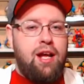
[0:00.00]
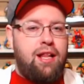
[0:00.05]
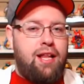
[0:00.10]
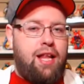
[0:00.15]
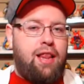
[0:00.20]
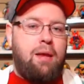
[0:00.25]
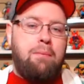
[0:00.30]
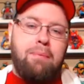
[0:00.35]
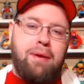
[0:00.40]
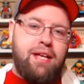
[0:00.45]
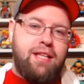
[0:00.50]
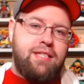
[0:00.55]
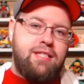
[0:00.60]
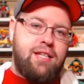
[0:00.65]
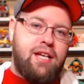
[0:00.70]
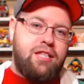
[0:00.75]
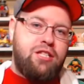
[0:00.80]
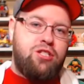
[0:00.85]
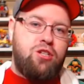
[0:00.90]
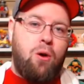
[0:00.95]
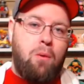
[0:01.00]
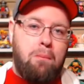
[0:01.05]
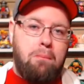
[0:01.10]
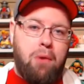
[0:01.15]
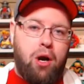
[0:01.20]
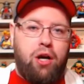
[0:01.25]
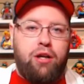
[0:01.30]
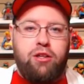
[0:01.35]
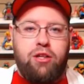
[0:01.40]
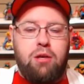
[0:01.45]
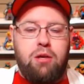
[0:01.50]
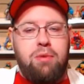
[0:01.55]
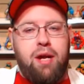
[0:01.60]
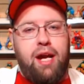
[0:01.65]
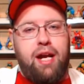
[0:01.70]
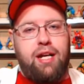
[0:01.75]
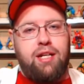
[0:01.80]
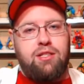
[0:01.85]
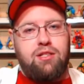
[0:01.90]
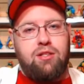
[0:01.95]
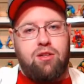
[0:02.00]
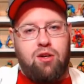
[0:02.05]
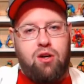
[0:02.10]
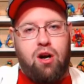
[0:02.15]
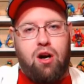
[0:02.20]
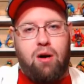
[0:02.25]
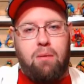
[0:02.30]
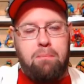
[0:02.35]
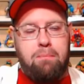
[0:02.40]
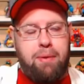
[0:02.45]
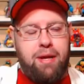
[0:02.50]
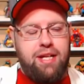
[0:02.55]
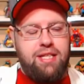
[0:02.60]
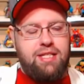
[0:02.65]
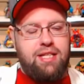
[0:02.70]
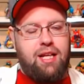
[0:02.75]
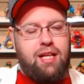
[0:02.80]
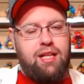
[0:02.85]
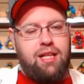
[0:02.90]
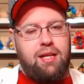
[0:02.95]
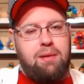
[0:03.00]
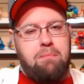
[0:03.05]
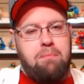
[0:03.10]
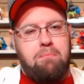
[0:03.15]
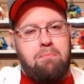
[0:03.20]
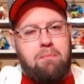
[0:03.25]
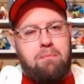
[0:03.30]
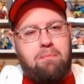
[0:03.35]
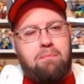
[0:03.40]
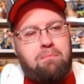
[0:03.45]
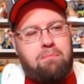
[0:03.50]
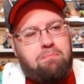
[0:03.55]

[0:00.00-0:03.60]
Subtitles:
that Lepin sets don't mark their bags, so they're all basically